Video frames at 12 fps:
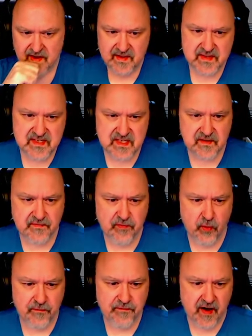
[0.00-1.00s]
This is a
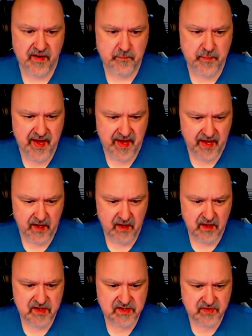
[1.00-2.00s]
4-5 pair.
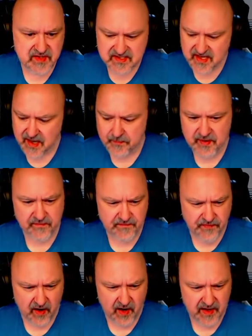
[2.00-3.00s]
So this can't be a
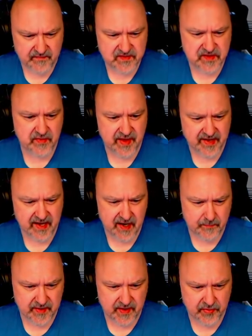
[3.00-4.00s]
5, so that
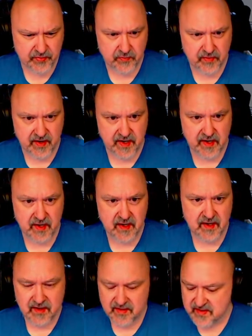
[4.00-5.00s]
can't be a 3.
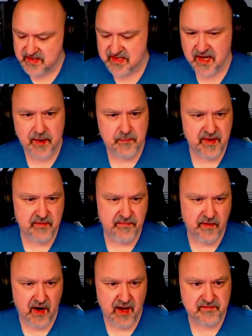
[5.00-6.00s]
This can't be a
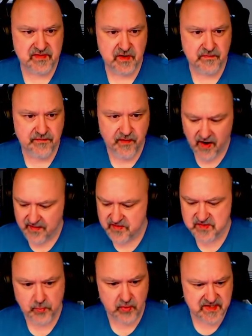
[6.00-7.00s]
5. So 5
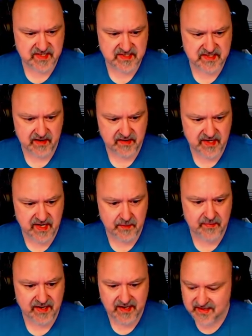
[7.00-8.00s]
is pointing down here,
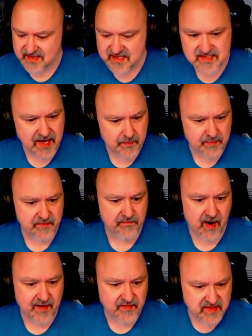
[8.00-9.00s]
meaning this can't be a
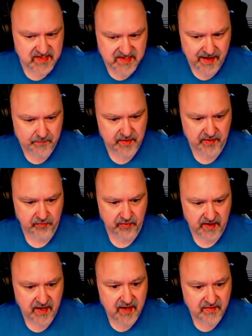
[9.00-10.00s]
5 and this can't be a
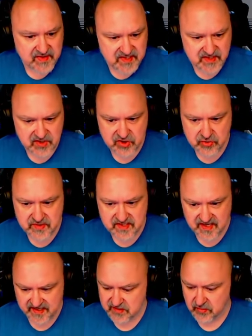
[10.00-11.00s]
3. This is a
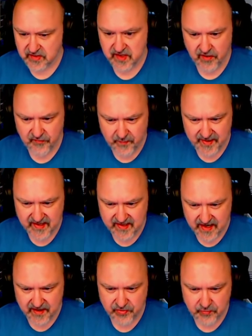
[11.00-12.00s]
2-6, looking over, making
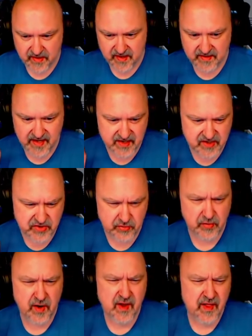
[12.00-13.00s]
that a 3 and that a
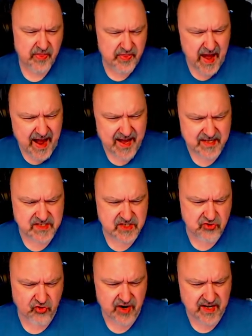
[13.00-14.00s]
2. That's
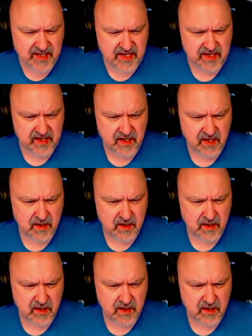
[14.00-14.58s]
tricky.